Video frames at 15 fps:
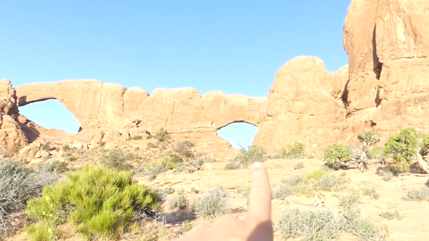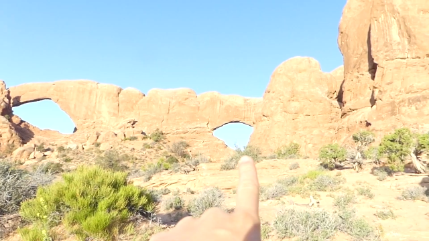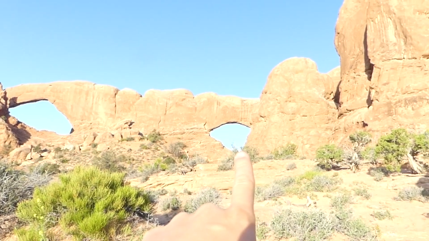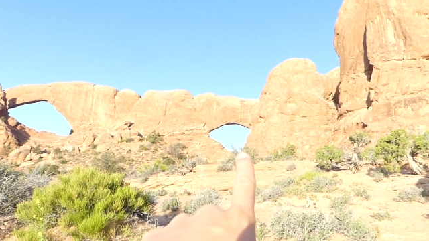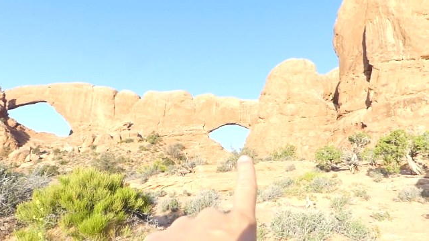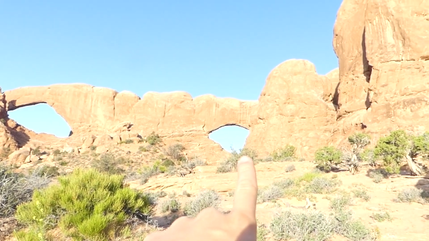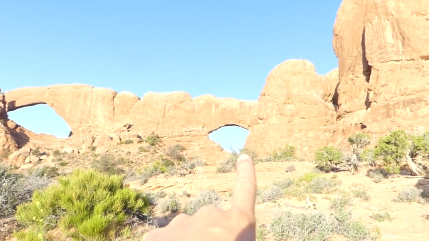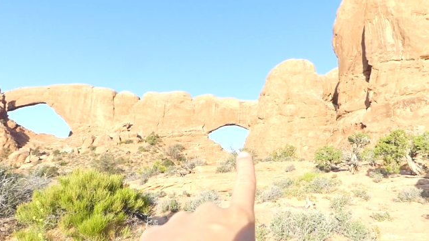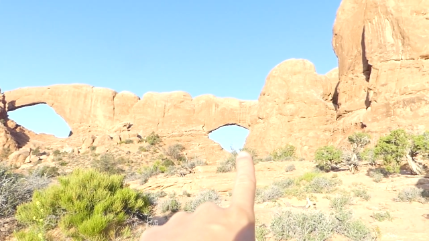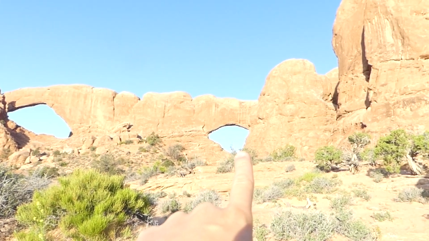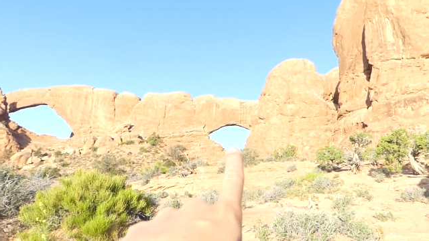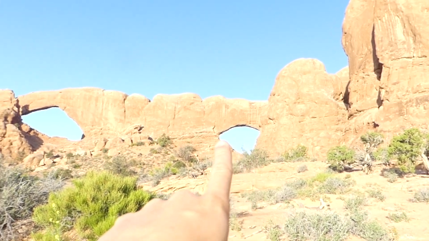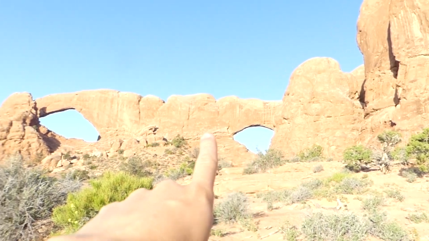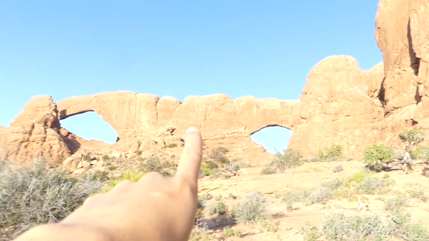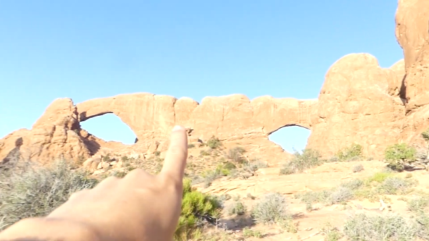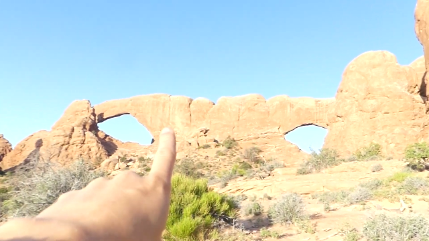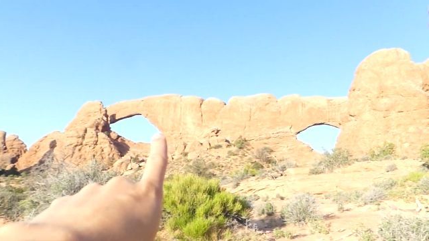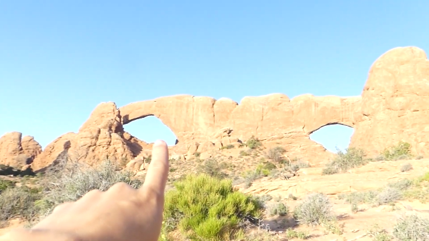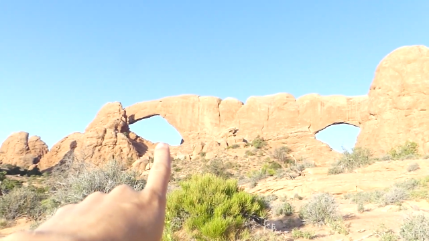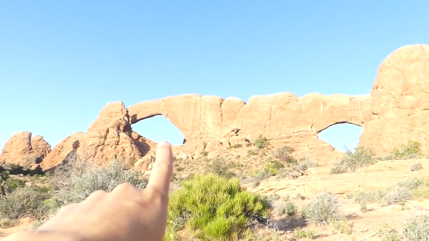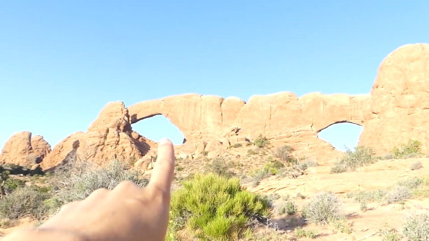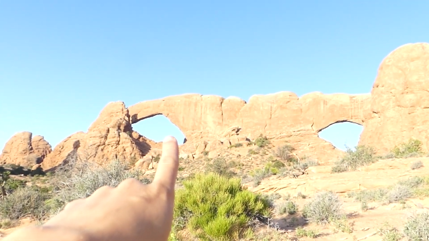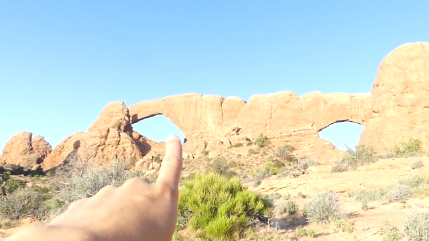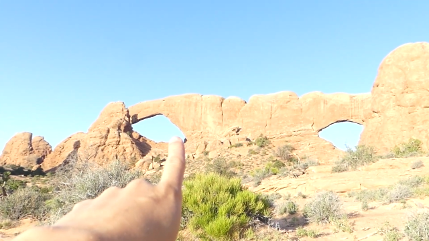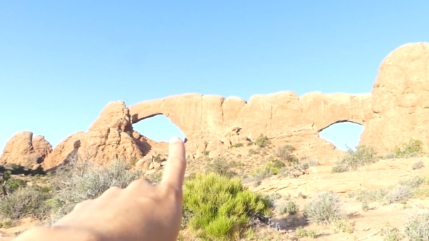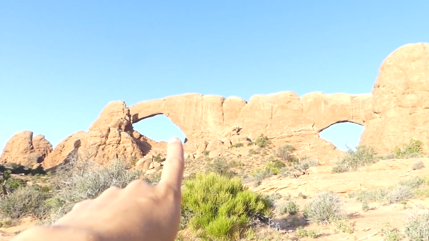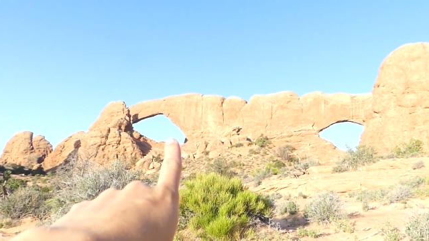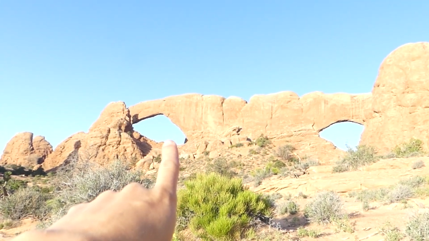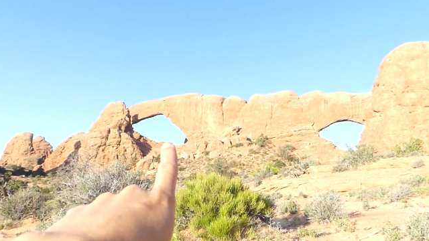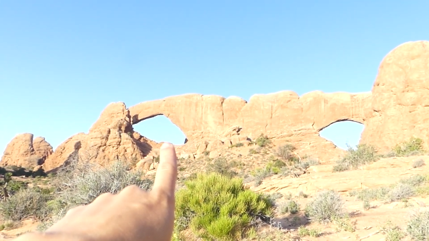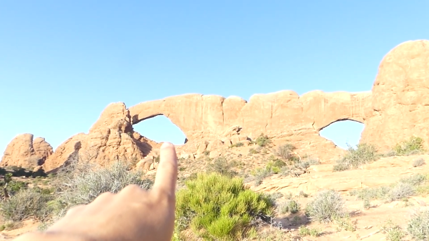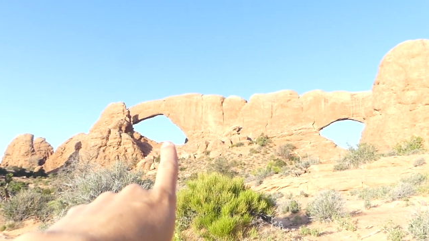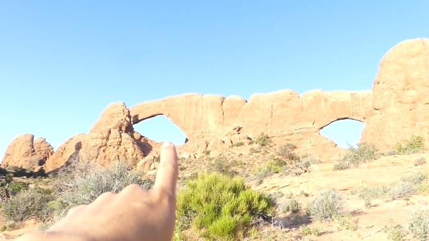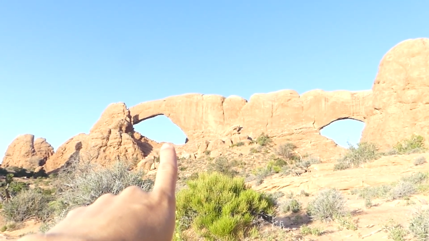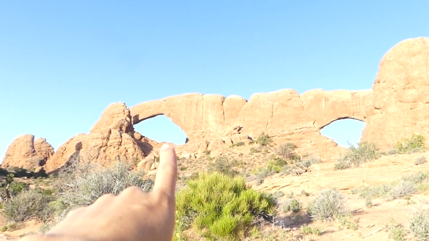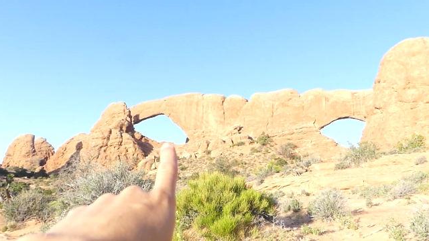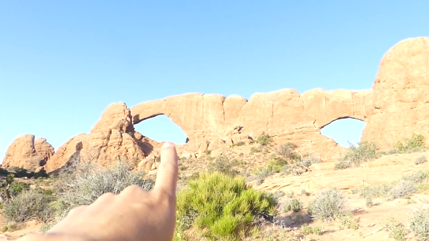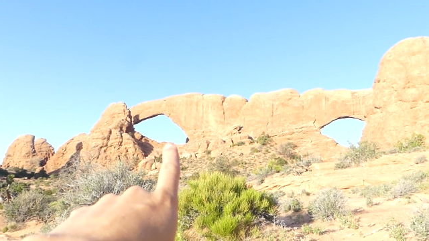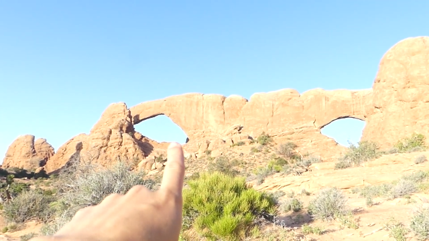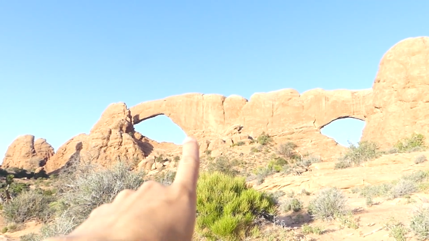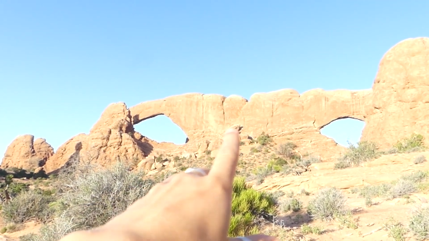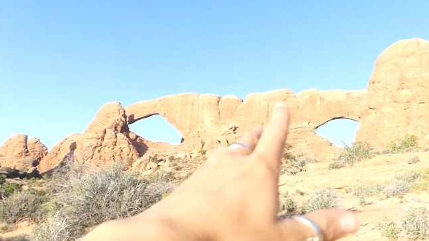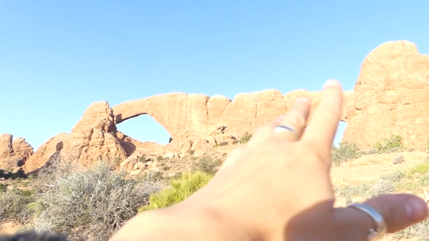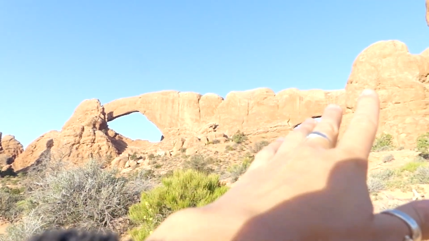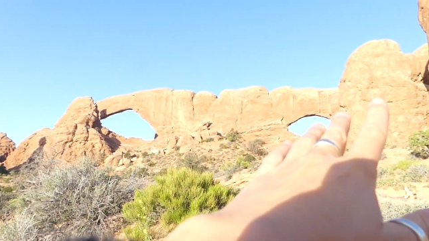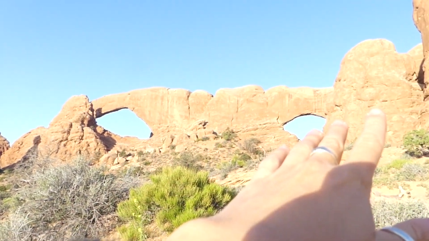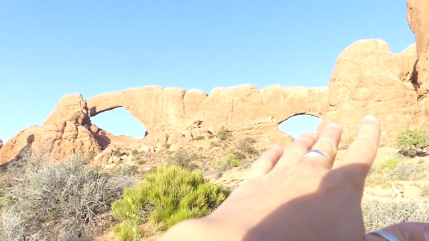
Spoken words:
No face is visible, so there are no lips to read.